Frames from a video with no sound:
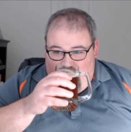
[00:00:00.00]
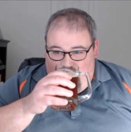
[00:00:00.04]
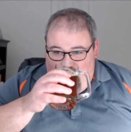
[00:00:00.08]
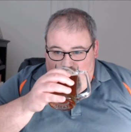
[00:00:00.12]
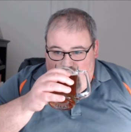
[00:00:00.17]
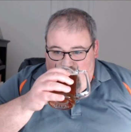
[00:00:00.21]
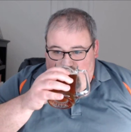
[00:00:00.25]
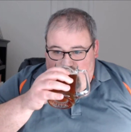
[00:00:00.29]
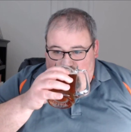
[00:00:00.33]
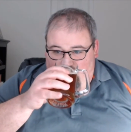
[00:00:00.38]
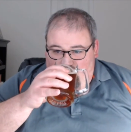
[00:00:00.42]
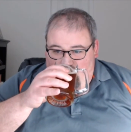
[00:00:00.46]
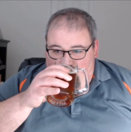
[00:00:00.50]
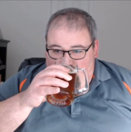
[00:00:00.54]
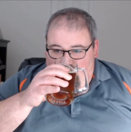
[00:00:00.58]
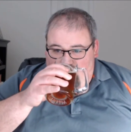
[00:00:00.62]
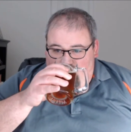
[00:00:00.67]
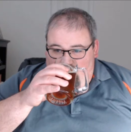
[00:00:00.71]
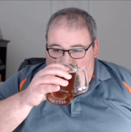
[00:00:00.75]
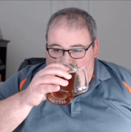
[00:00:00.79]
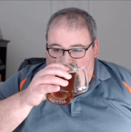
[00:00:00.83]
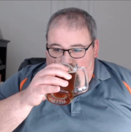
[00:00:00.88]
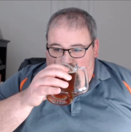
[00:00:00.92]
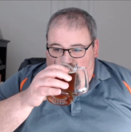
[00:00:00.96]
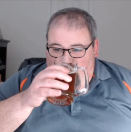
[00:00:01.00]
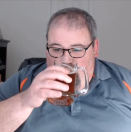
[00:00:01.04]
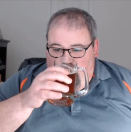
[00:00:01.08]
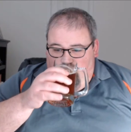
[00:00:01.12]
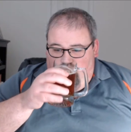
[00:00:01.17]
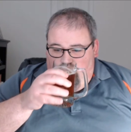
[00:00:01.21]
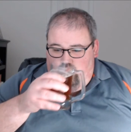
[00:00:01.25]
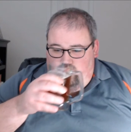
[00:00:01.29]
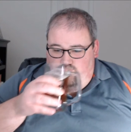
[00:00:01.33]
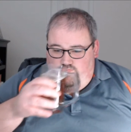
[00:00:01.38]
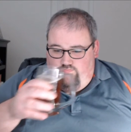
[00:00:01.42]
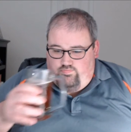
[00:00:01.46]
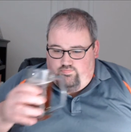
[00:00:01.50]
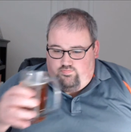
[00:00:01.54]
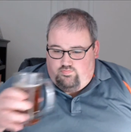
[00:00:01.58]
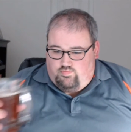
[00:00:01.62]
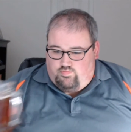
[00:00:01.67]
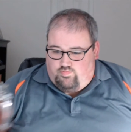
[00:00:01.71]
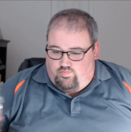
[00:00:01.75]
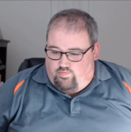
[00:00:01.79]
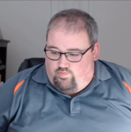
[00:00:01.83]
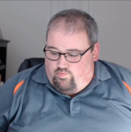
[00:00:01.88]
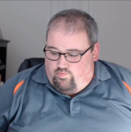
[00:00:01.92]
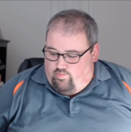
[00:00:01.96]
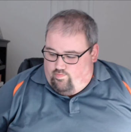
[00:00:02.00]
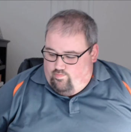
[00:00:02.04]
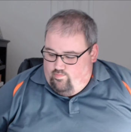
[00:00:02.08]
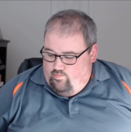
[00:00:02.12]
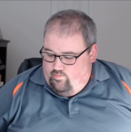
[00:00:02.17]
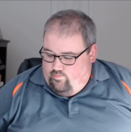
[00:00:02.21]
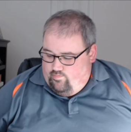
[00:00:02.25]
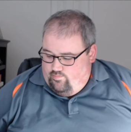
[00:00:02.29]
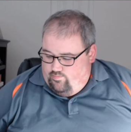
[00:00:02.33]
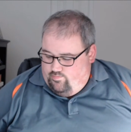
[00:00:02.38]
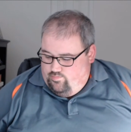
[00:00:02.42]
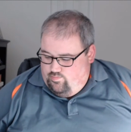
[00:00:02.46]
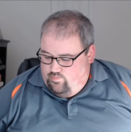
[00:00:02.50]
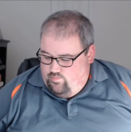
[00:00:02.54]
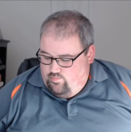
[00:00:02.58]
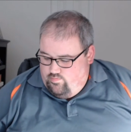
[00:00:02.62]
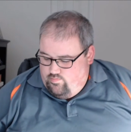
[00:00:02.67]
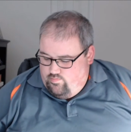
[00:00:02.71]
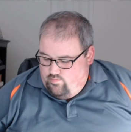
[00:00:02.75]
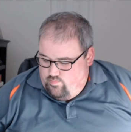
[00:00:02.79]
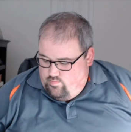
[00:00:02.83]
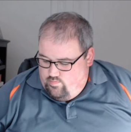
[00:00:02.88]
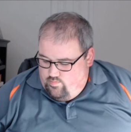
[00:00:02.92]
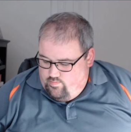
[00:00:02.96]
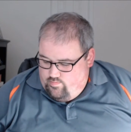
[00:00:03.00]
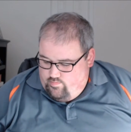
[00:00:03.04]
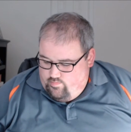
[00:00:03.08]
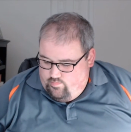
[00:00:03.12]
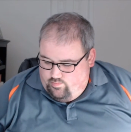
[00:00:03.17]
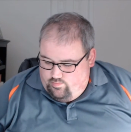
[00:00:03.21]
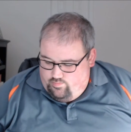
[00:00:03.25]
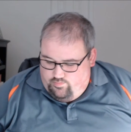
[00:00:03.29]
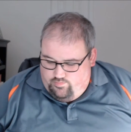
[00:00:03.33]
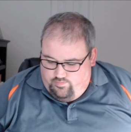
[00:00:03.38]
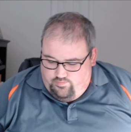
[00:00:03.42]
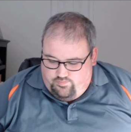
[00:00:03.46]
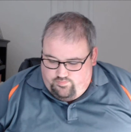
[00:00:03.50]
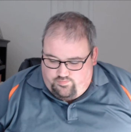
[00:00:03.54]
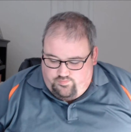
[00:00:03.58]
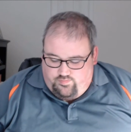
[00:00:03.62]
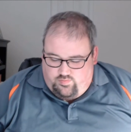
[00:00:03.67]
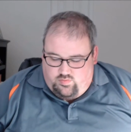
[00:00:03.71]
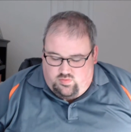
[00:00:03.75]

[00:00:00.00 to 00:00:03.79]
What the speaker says: (no one is talking)